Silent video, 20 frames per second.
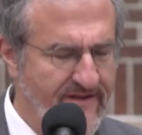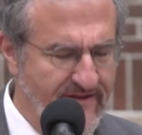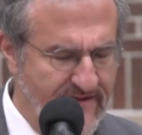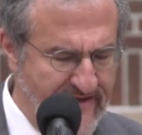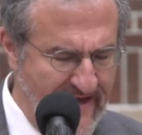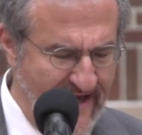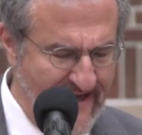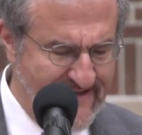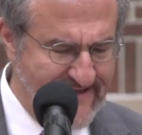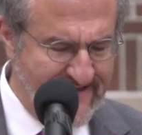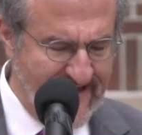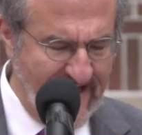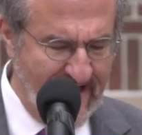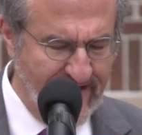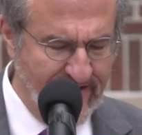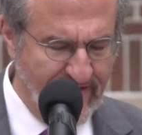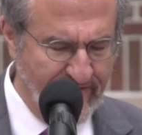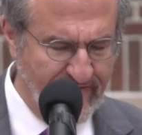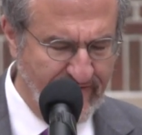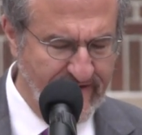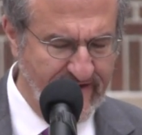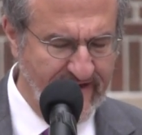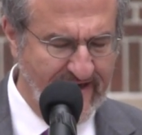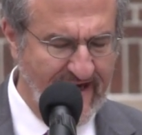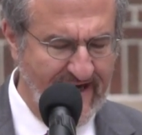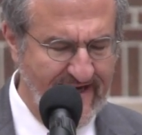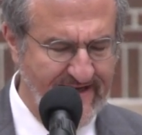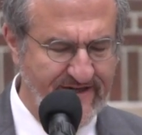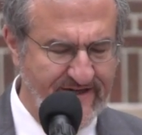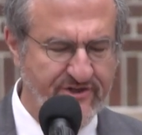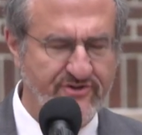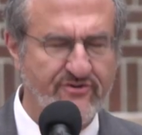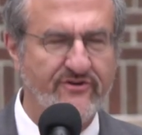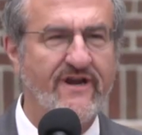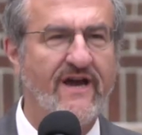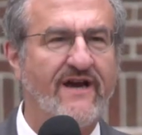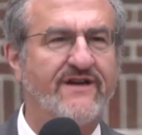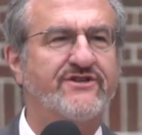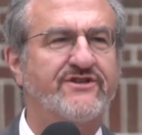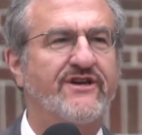Thanks, Daniel, for the kind
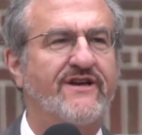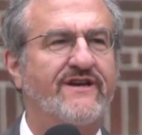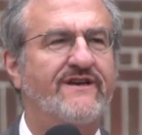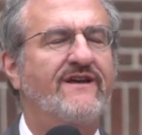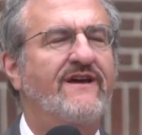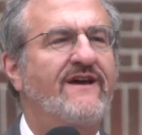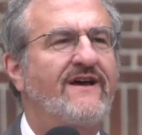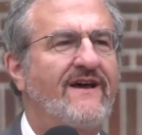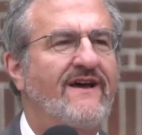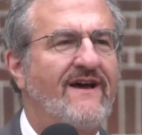introduction.